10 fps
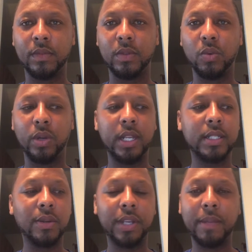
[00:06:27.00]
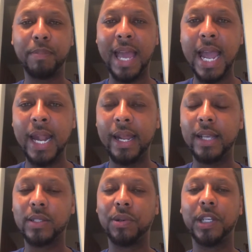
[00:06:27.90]
When it's going to get bad, it's
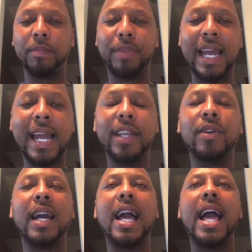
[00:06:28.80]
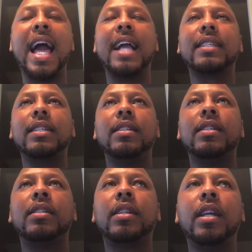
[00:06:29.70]
going to get bad. You're asking this
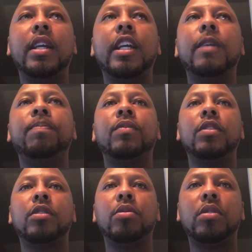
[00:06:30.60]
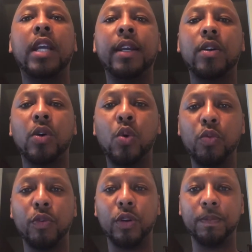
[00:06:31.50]
kid to take
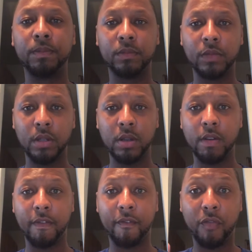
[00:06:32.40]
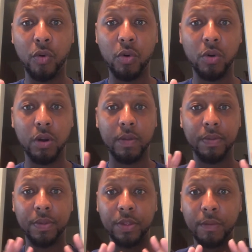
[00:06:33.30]
over for
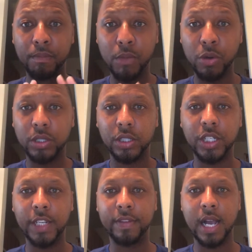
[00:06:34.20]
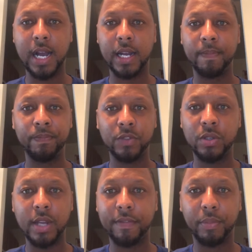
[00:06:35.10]
the most achieved guy to
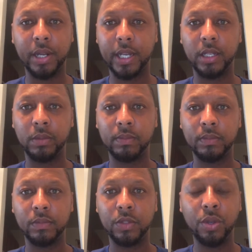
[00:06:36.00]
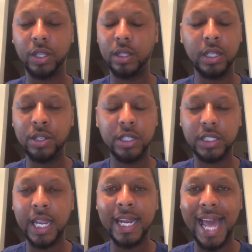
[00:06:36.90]
ever play. You just
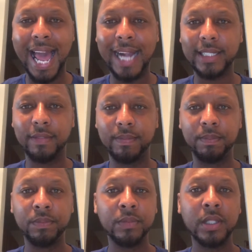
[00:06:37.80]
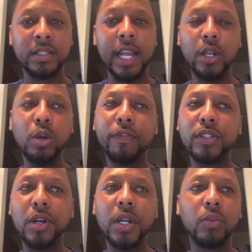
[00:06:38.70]
can't ask it. Taking over for
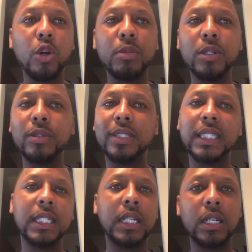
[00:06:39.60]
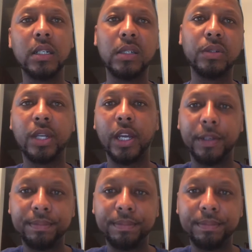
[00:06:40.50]
Tony Romo, okay.